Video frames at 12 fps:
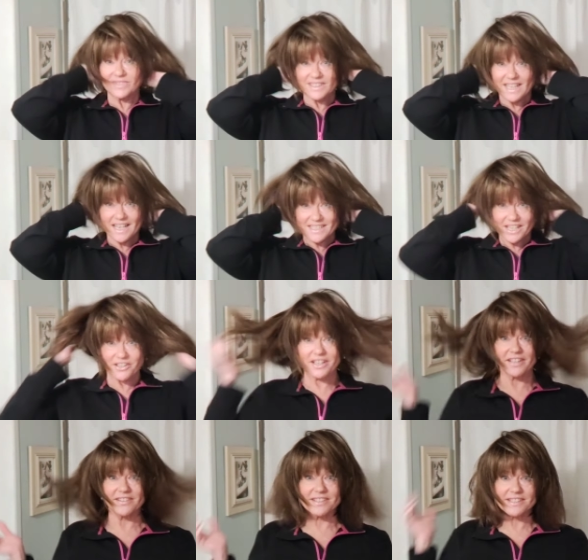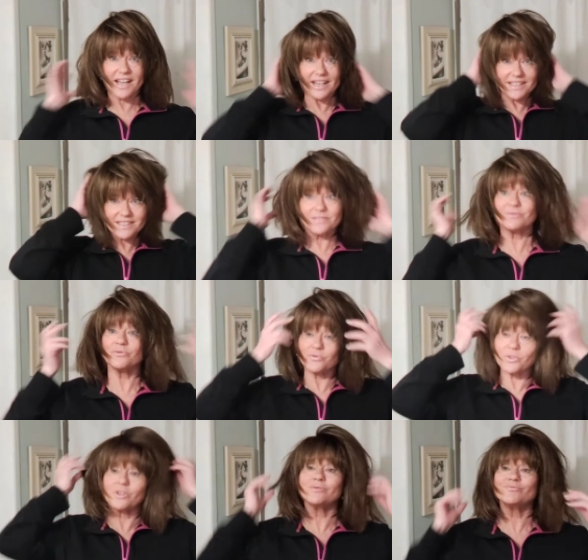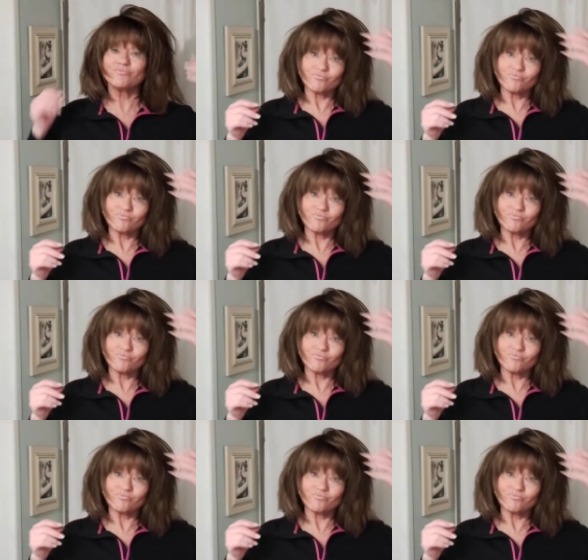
That's how you get the sides full.